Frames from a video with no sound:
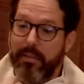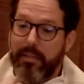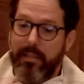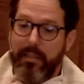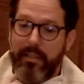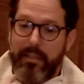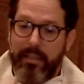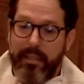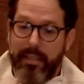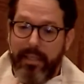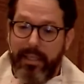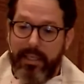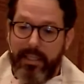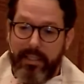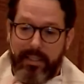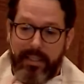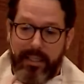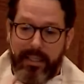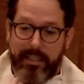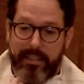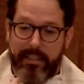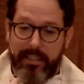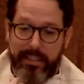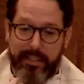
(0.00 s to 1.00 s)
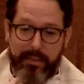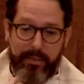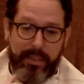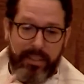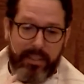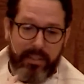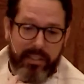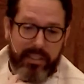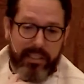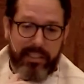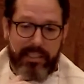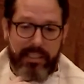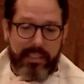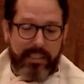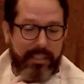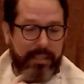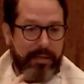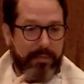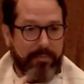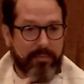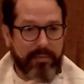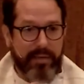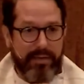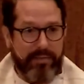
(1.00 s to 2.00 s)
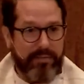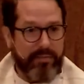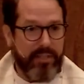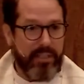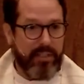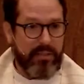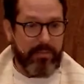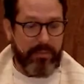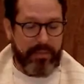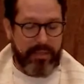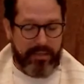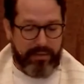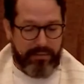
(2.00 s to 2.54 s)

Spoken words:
He does not say, "Well, Jesus, I've just been